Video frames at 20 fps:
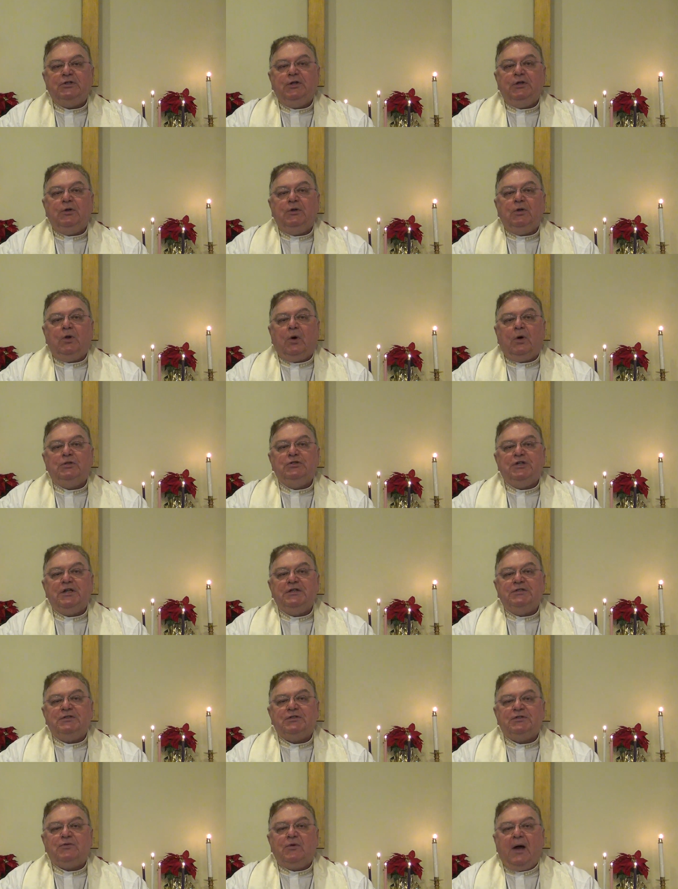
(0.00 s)
to you, Lord
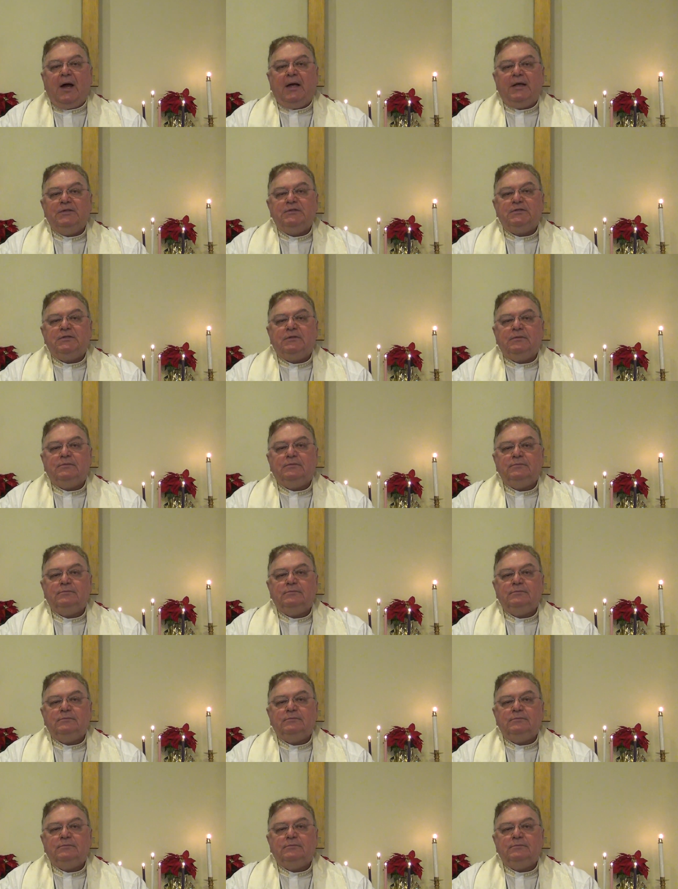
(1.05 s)
Jesus Christ.